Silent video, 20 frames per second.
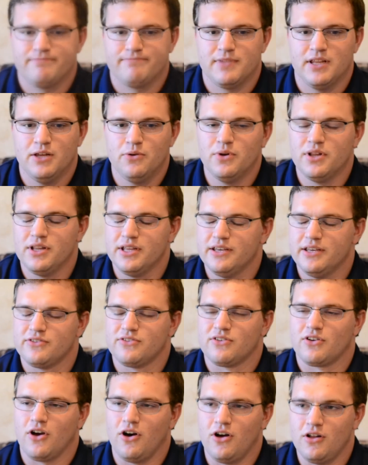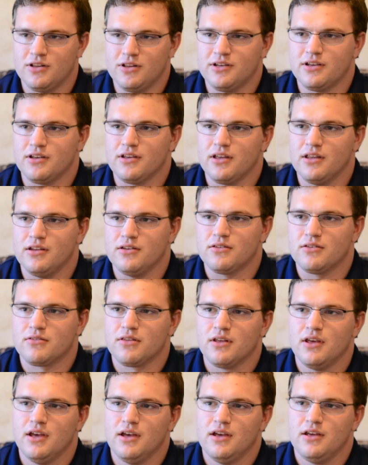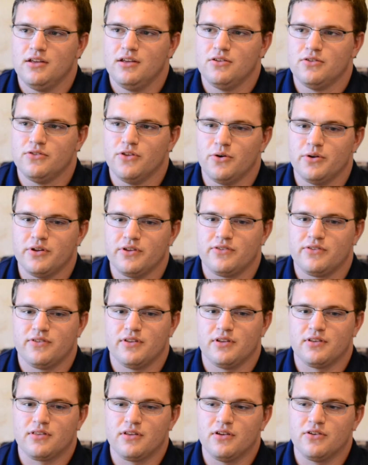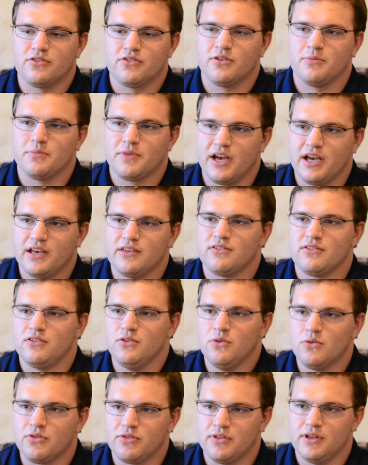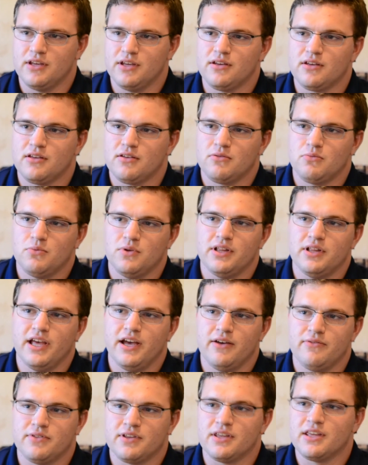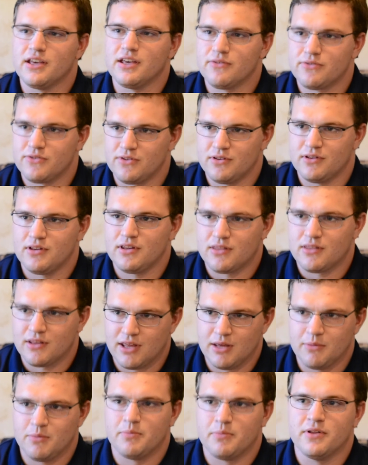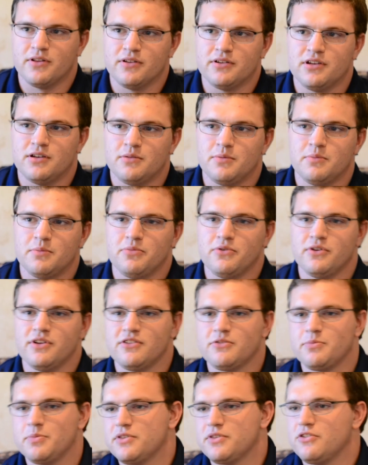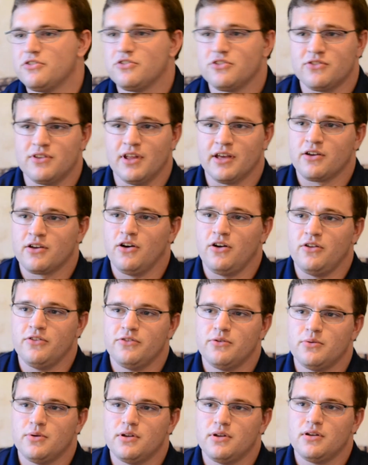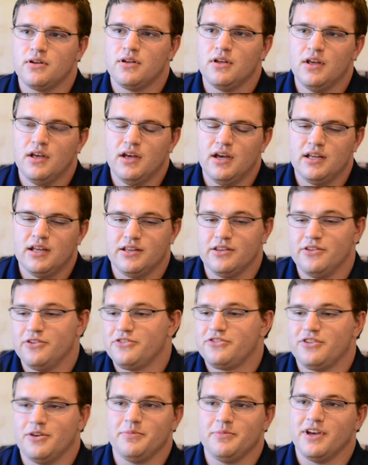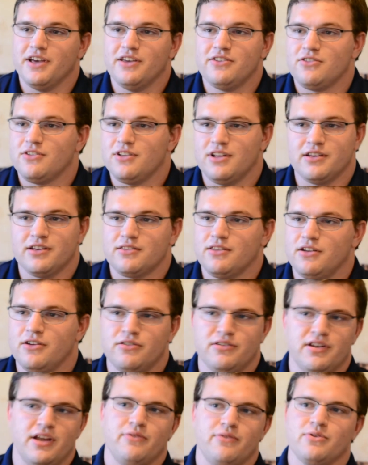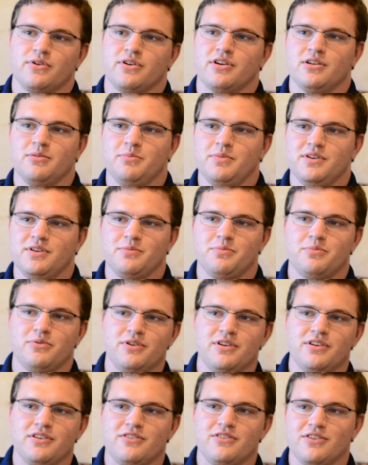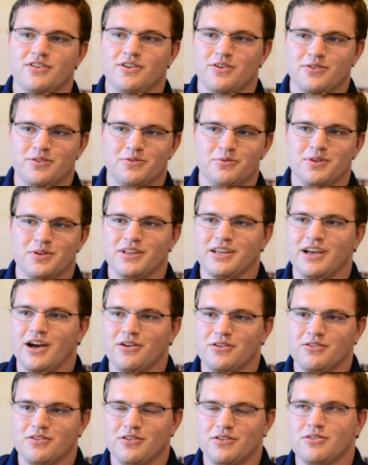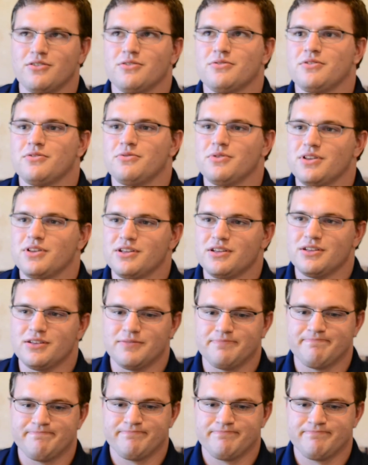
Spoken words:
It really is a calling, and you'll notice that there are some guys that you think really have the gifts and the capability to be priests, but they're just not called to it. And then there's some guys who are like, they're never going to be a priest, you know, they're really they're really